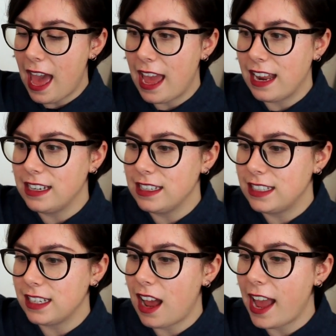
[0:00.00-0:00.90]

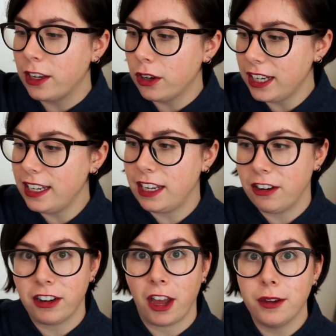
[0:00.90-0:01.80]
And I got it a
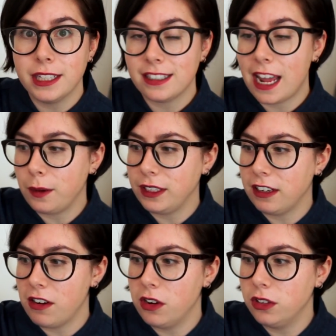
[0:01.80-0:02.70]
year ago, it's now a
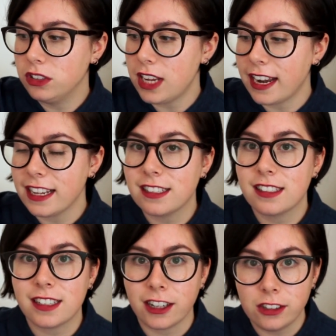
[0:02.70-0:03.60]
year old, and I
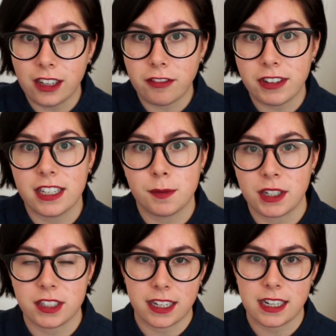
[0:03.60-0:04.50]
still love it as
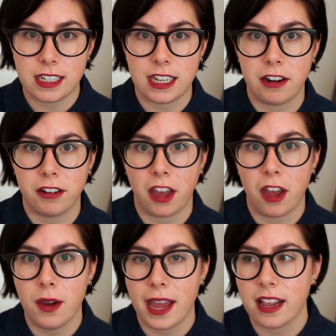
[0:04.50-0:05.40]
much as I did a year
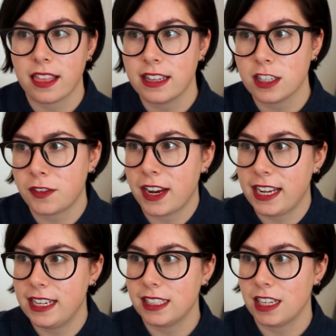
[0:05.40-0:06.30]
ago, and I think it's very
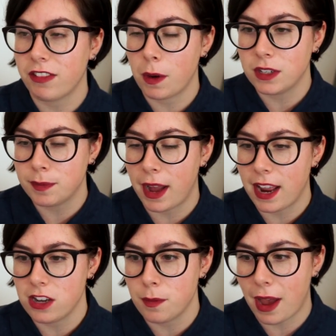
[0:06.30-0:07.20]
easy if I were to
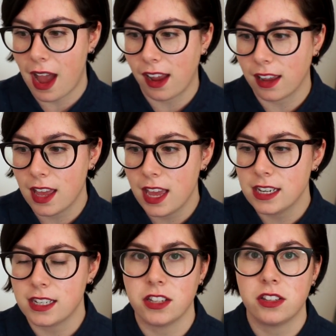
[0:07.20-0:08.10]
buy a new bag
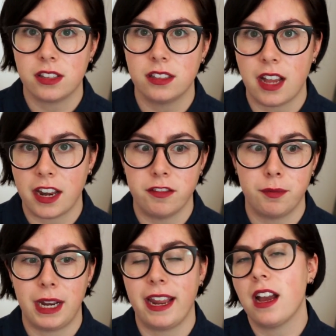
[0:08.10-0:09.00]
to kind
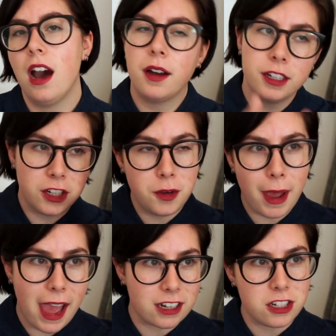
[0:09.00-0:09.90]
of be like, oh, new
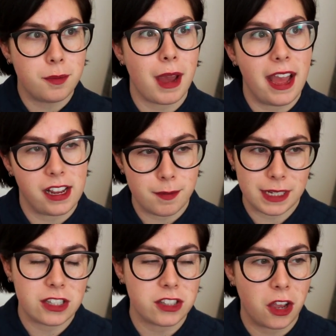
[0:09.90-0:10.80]
bag, and
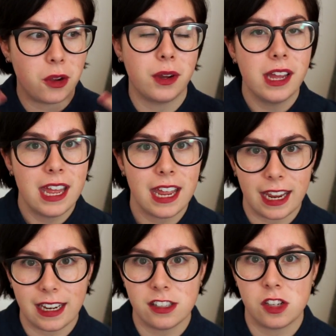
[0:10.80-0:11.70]
be so
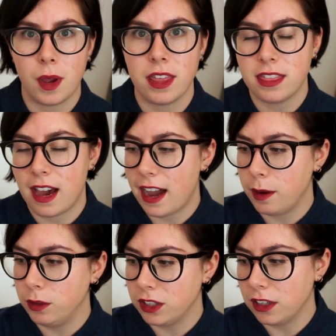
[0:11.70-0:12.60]
into it that
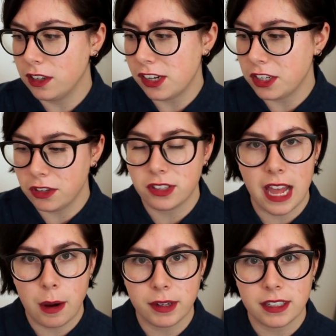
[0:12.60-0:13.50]
I wouldn't use
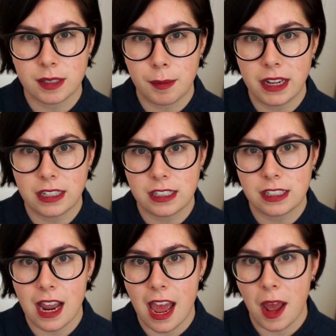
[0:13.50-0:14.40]
that one as
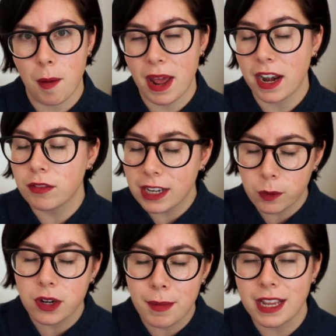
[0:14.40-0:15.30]
much. And I really
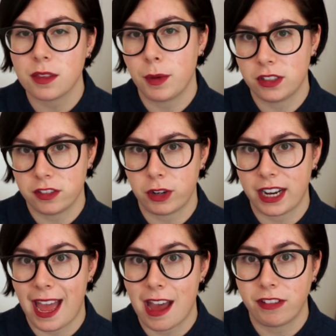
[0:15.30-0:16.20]
want to make the most of what
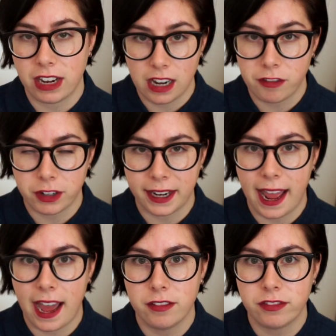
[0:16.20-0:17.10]
I have and love what I
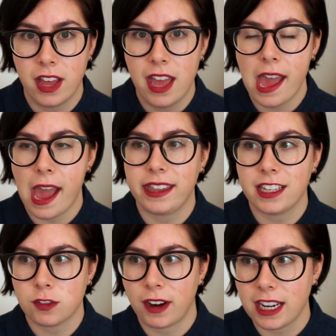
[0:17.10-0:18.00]
have. I
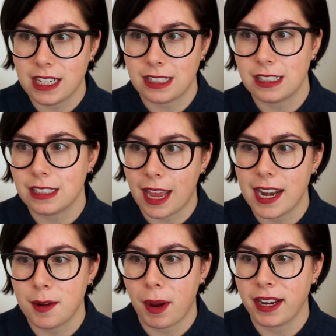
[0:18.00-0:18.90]
think it's very easy to get
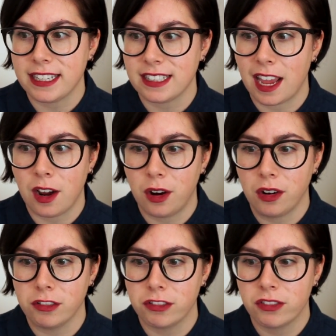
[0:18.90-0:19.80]
in a mindset
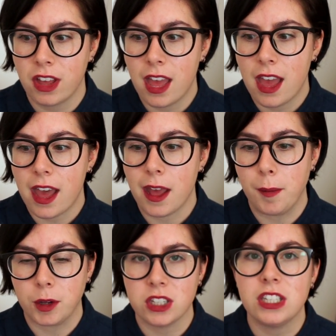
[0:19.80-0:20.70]
of
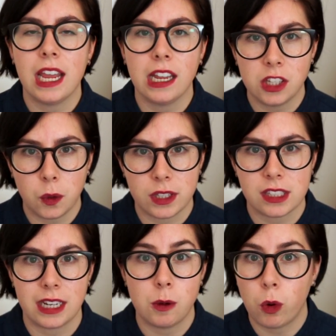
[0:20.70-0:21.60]

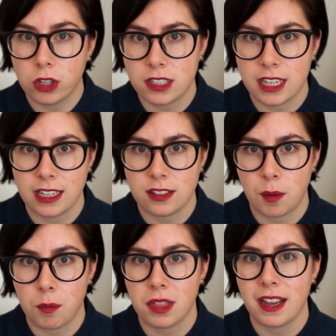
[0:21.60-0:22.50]
continuously wanting
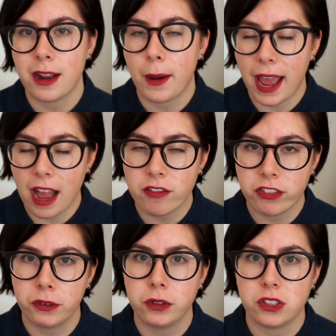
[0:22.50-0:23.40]
something. Now, I have
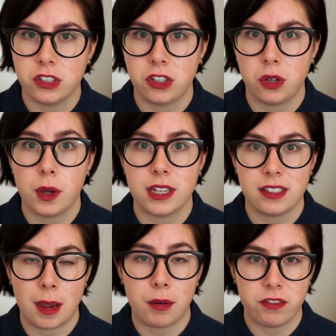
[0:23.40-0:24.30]
thought to do a
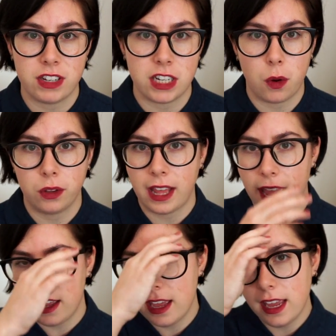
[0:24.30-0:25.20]
separate video on
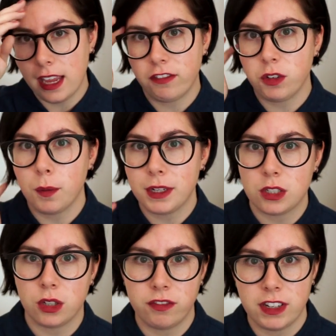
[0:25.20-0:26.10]
that. If you want me
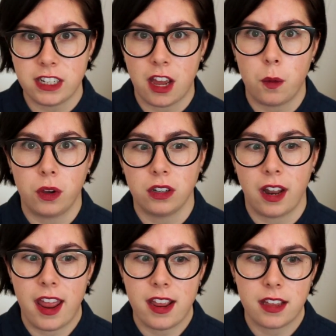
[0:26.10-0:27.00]
to do a video on
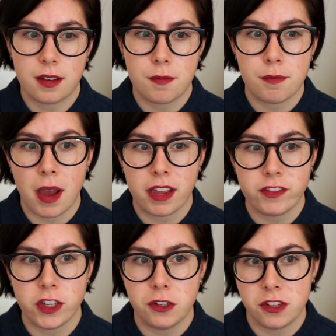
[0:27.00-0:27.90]
like my
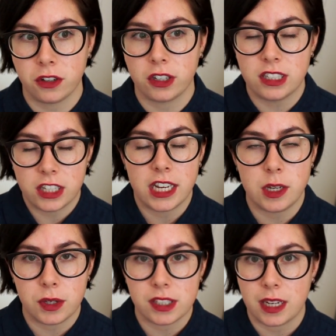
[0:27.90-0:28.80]
views on
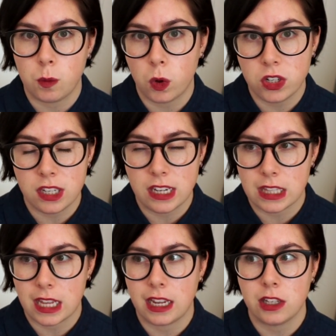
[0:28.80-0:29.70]
continuously wanting
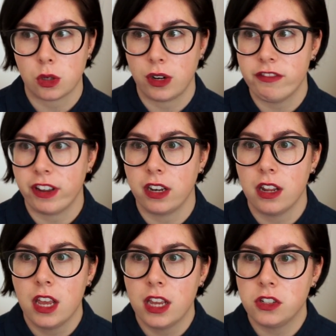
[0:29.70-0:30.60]
things, or even
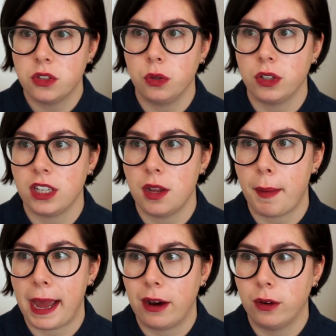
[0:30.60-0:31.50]
talking
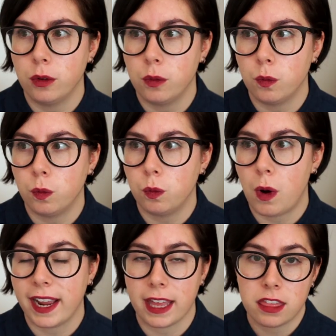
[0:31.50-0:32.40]
about
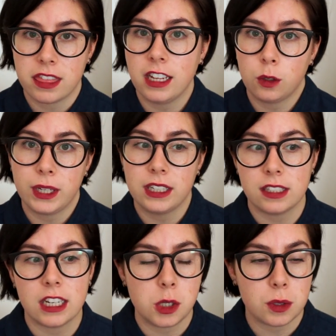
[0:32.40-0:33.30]
why I think we
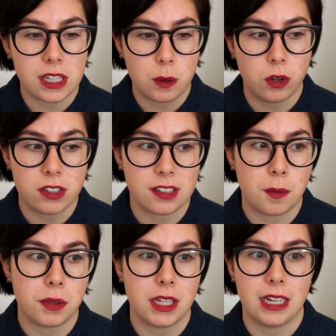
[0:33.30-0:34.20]
continuously want
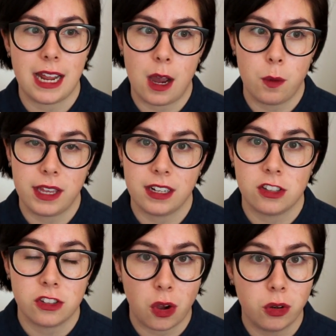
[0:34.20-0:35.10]
something and how we can
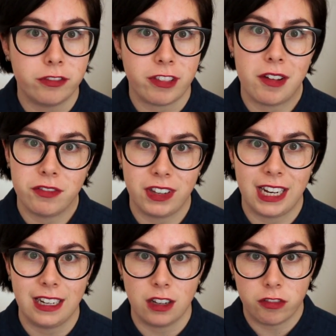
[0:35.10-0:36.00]
solve that
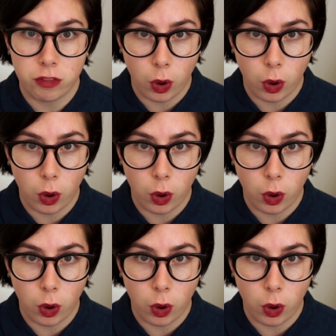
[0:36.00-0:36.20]
feeling of